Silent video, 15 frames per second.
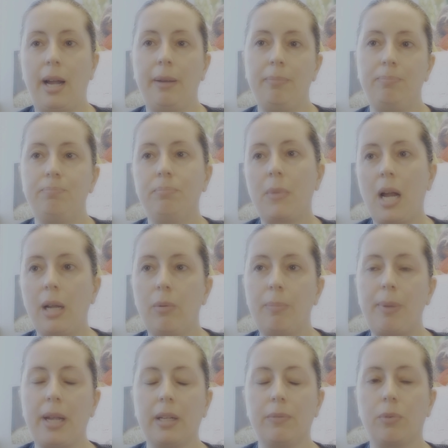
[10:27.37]
I kind of
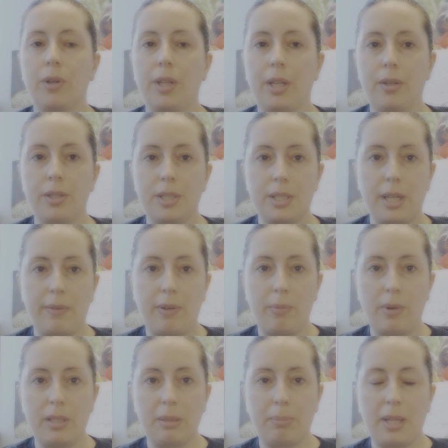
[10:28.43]
went back and forth. I couldn't decide if I
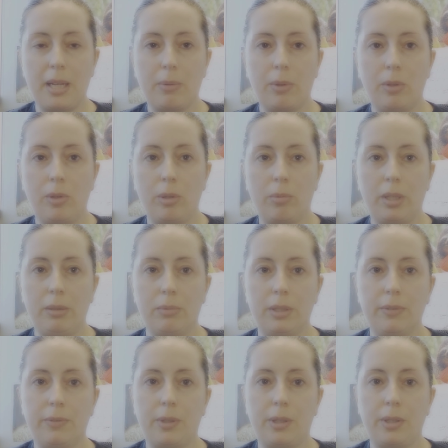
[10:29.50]
wanted the black one or the white
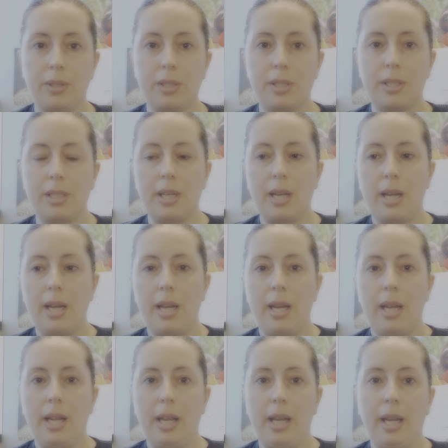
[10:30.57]
one first.
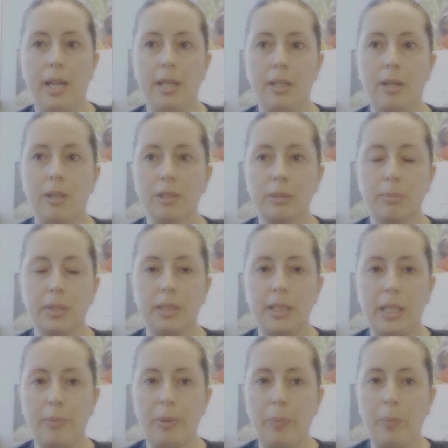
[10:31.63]
And
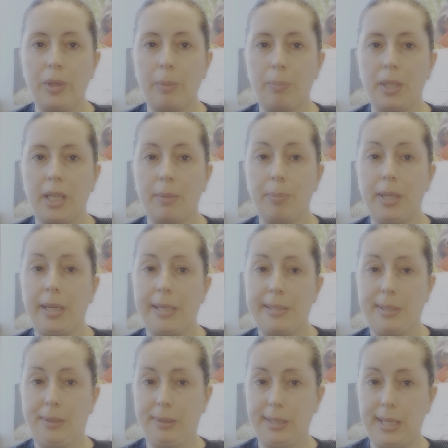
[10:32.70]
ultimately I went with the black
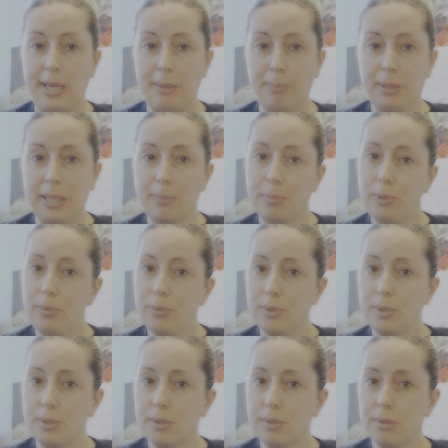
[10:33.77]
because I already had black
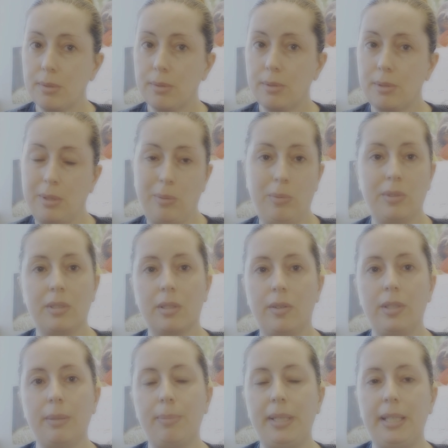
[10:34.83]
boots. So it was
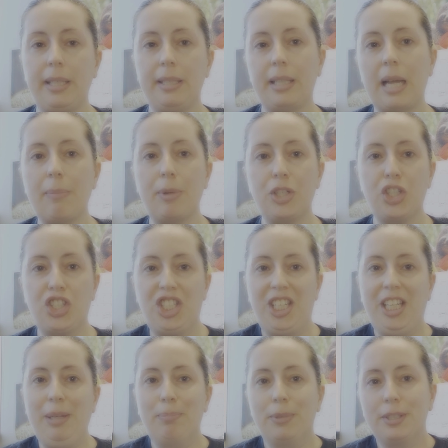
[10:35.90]
going to be that much
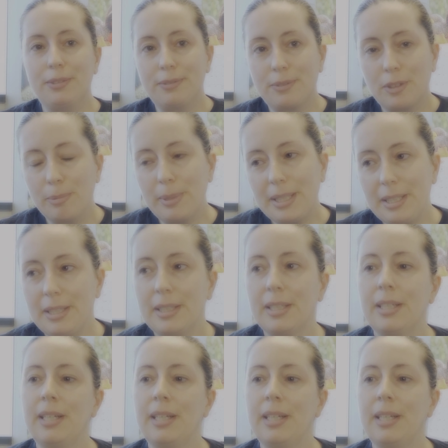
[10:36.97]
cheaper for me.